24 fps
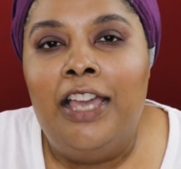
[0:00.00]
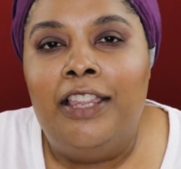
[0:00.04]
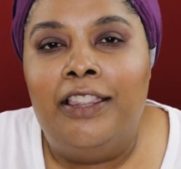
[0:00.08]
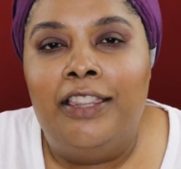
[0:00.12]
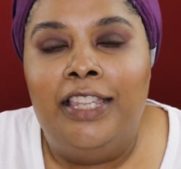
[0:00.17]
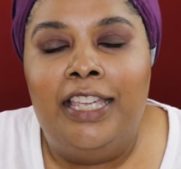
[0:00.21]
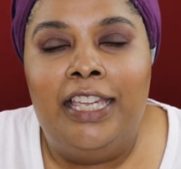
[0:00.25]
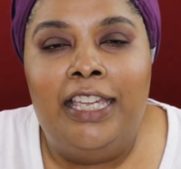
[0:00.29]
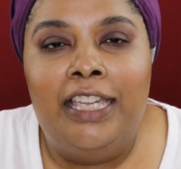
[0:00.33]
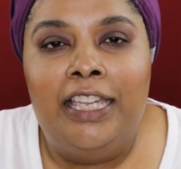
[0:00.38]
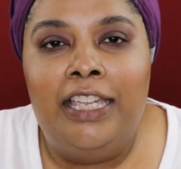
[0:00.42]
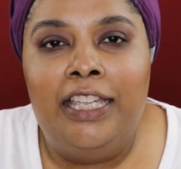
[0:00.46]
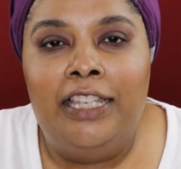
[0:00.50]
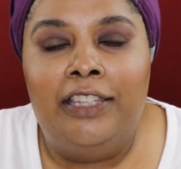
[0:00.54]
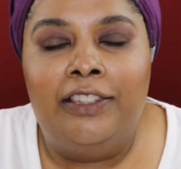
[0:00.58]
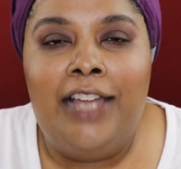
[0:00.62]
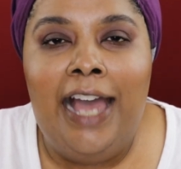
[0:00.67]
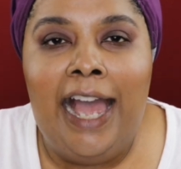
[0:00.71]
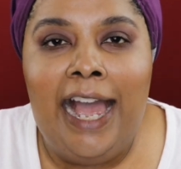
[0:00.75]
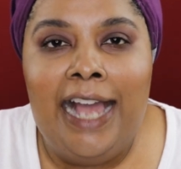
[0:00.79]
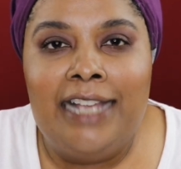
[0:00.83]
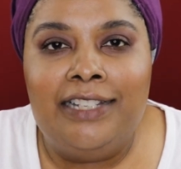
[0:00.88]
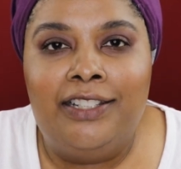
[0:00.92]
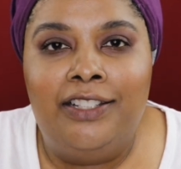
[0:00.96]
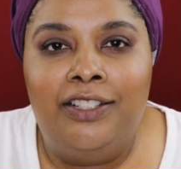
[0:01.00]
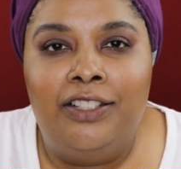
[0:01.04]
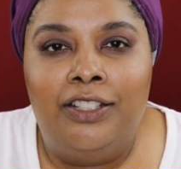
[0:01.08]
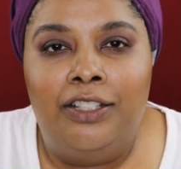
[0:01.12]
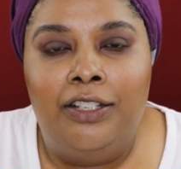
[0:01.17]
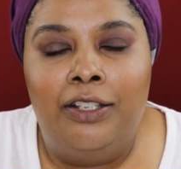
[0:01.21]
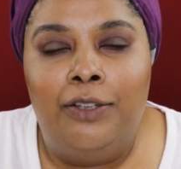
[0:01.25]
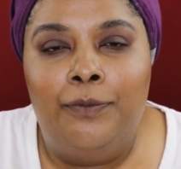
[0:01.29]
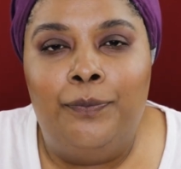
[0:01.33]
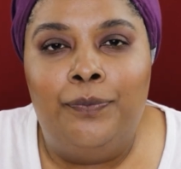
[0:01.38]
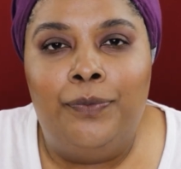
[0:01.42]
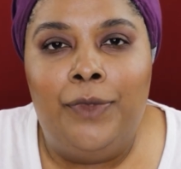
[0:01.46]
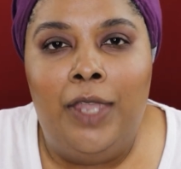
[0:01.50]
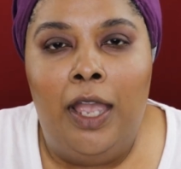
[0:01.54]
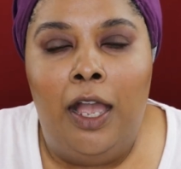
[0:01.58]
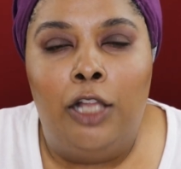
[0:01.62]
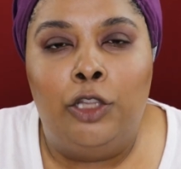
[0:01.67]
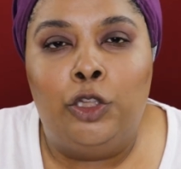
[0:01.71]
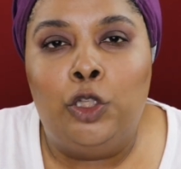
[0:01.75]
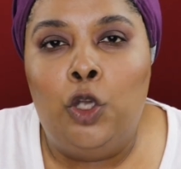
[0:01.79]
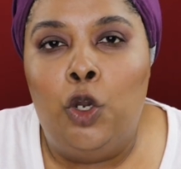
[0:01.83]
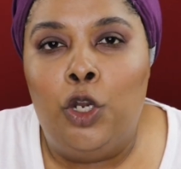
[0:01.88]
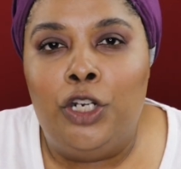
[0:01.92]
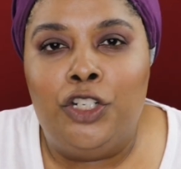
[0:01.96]
The last
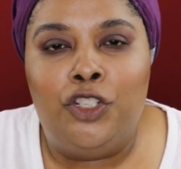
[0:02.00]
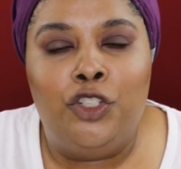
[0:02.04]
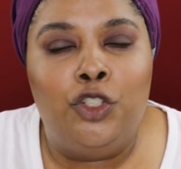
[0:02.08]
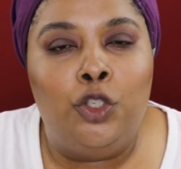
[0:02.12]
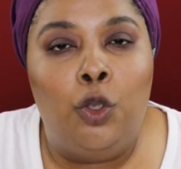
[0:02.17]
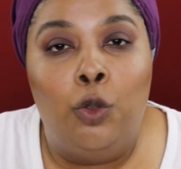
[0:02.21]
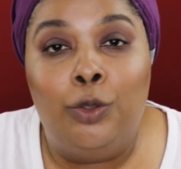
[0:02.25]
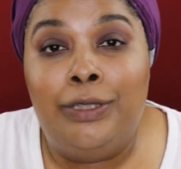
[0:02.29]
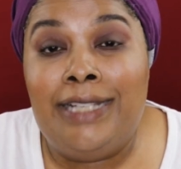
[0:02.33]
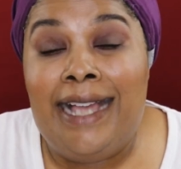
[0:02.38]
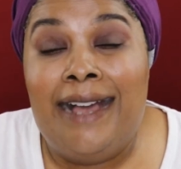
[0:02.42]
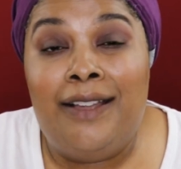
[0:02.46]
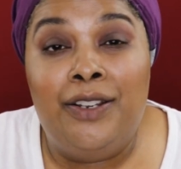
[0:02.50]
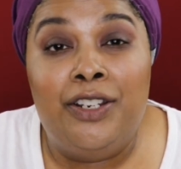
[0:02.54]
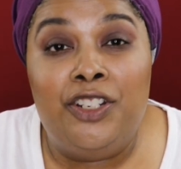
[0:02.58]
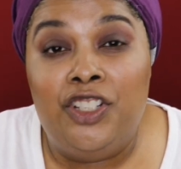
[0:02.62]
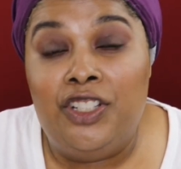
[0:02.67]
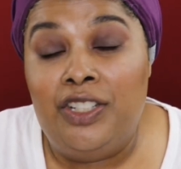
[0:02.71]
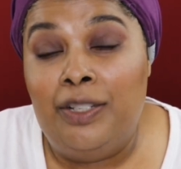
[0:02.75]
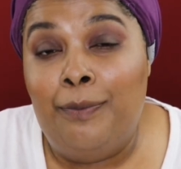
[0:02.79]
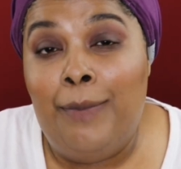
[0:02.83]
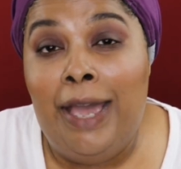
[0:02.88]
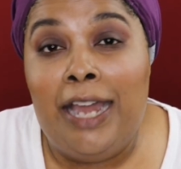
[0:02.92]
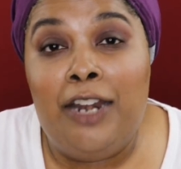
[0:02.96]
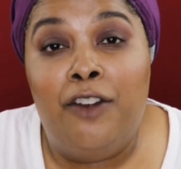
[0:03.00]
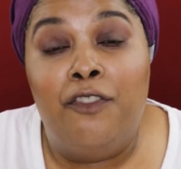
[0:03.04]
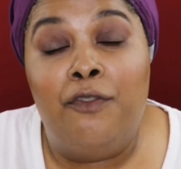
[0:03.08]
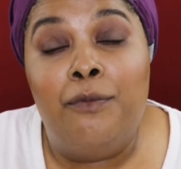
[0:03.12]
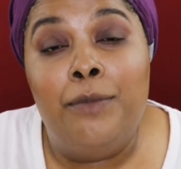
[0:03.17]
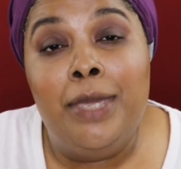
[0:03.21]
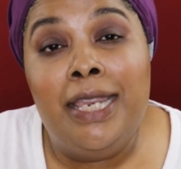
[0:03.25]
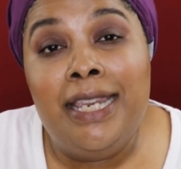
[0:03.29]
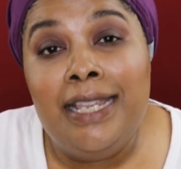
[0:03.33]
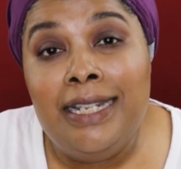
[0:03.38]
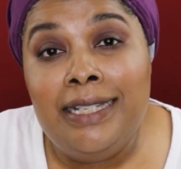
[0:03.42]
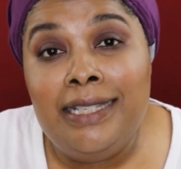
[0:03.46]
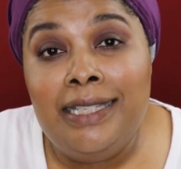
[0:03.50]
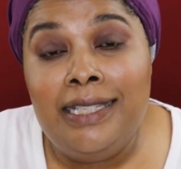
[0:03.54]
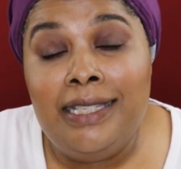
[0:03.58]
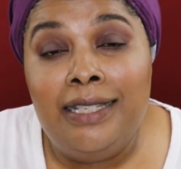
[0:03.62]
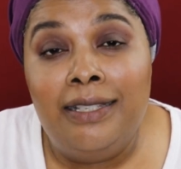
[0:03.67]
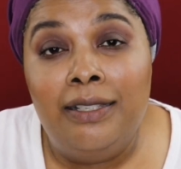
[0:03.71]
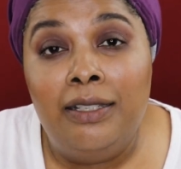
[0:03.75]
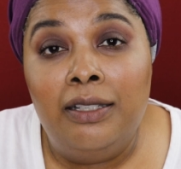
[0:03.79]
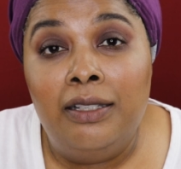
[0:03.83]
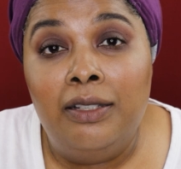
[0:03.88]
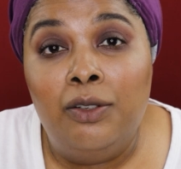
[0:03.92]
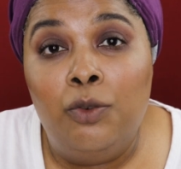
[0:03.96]
launch sold out in just a matter of minutes,
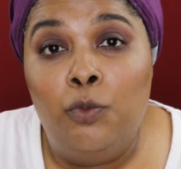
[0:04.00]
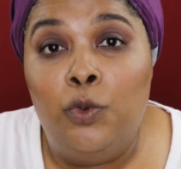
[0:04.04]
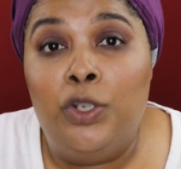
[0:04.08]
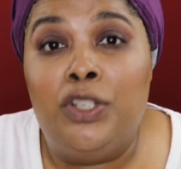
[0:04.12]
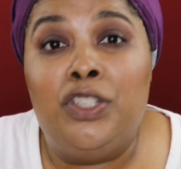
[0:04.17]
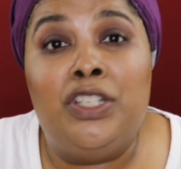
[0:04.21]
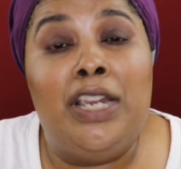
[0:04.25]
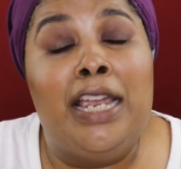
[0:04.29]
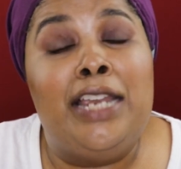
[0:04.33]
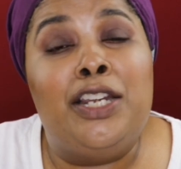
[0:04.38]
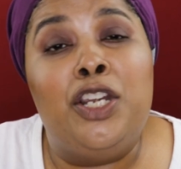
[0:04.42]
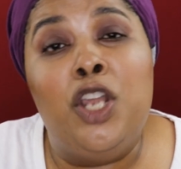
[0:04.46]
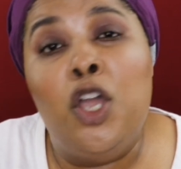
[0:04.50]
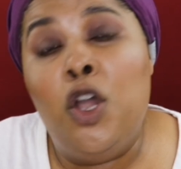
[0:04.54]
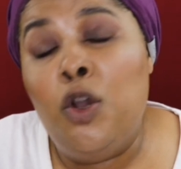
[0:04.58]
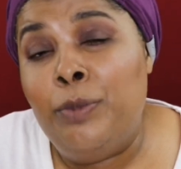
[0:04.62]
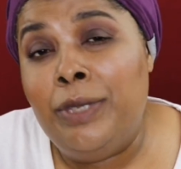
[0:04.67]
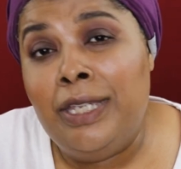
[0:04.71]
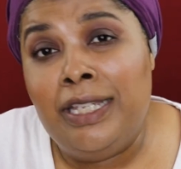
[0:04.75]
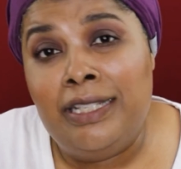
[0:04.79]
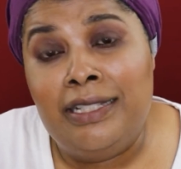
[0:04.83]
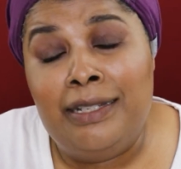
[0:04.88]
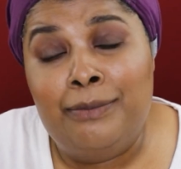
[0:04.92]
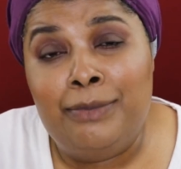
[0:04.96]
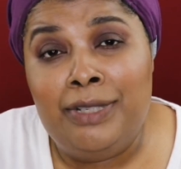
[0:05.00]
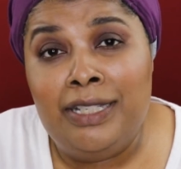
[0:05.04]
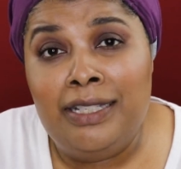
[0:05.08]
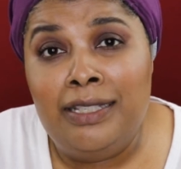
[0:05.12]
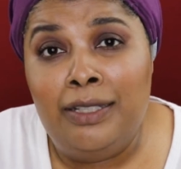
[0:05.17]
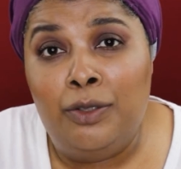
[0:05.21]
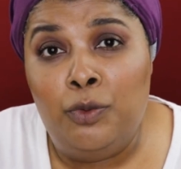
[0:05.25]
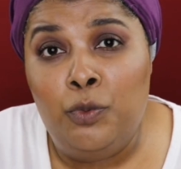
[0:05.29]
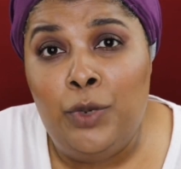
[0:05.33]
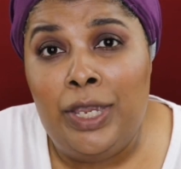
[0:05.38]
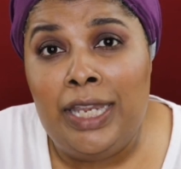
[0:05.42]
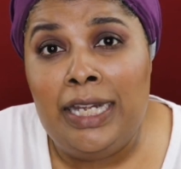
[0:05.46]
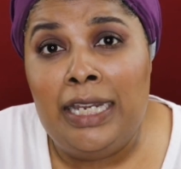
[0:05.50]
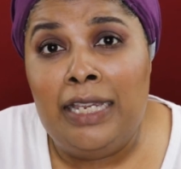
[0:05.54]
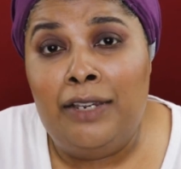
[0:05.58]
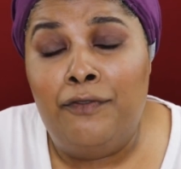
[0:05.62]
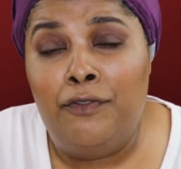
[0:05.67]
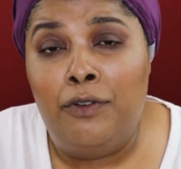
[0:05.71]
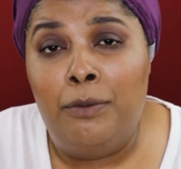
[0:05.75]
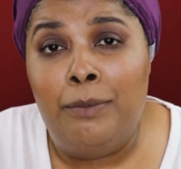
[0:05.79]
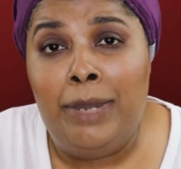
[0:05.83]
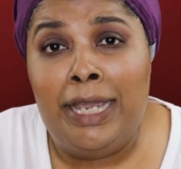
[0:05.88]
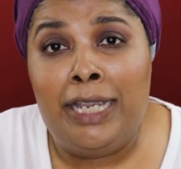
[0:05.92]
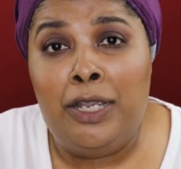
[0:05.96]
which I know because I'm still waiting
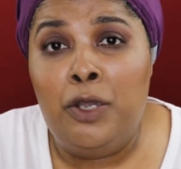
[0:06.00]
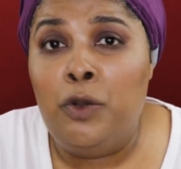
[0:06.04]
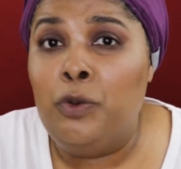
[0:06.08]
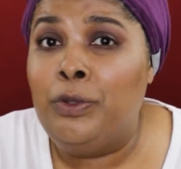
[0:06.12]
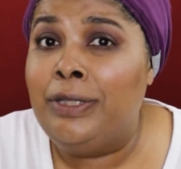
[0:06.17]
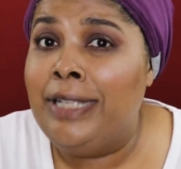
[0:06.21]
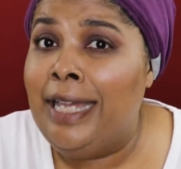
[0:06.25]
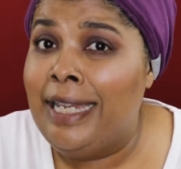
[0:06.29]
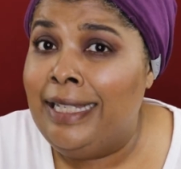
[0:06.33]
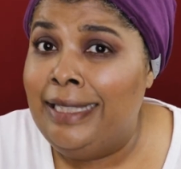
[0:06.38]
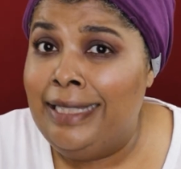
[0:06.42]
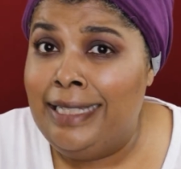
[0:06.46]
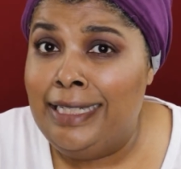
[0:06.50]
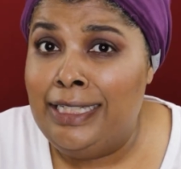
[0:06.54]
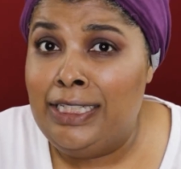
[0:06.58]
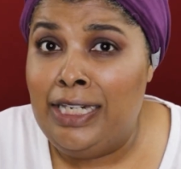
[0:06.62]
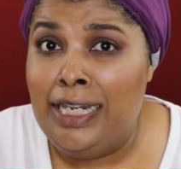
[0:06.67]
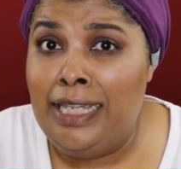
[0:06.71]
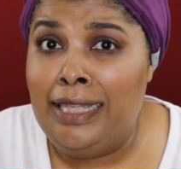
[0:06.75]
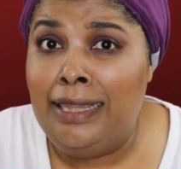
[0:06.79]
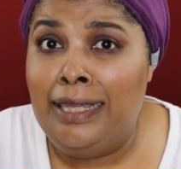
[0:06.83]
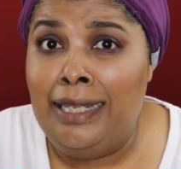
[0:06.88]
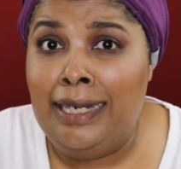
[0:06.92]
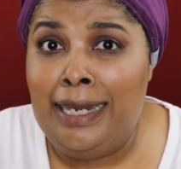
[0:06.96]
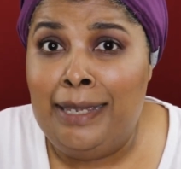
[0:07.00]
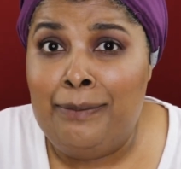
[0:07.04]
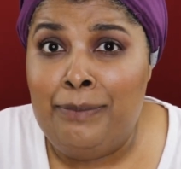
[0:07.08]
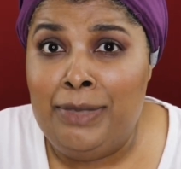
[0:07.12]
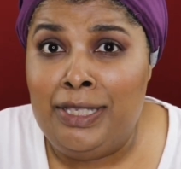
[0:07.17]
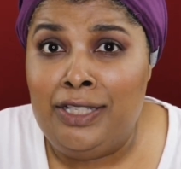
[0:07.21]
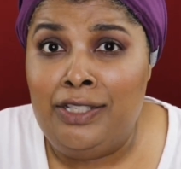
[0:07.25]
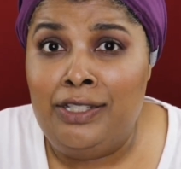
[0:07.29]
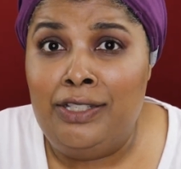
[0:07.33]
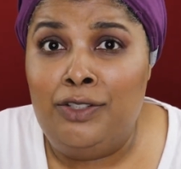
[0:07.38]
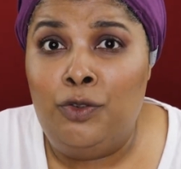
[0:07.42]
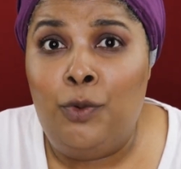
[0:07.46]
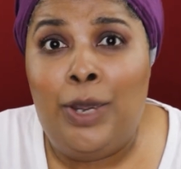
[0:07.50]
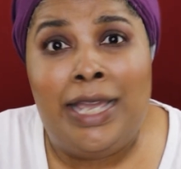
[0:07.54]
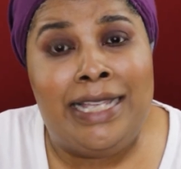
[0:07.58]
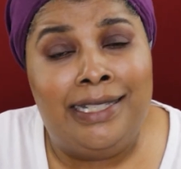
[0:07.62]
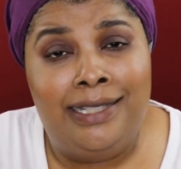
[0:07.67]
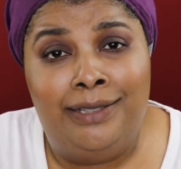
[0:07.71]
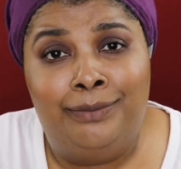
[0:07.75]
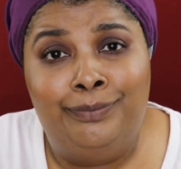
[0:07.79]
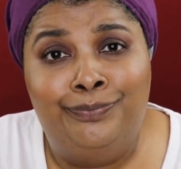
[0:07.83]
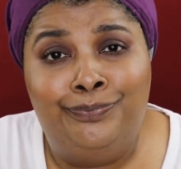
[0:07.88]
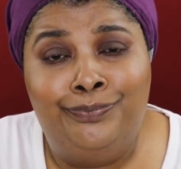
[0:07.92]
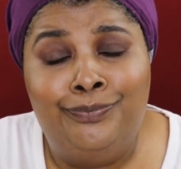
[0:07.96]
for my Golightly shade that I missed
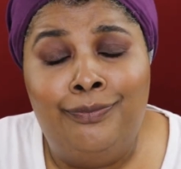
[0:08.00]
twice.